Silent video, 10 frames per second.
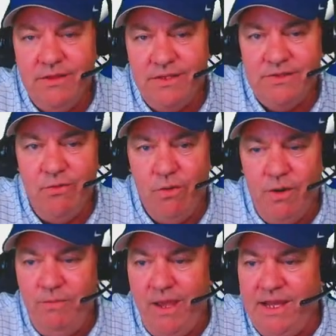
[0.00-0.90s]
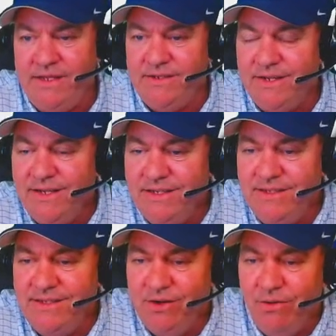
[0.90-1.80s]
The score remains
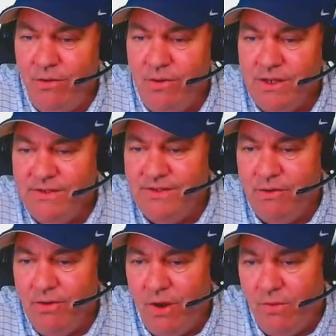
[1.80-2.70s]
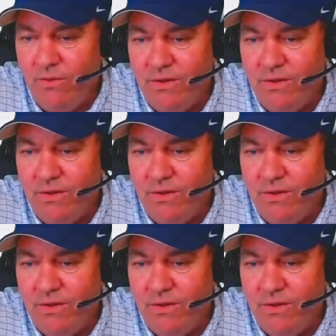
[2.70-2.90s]
0-0.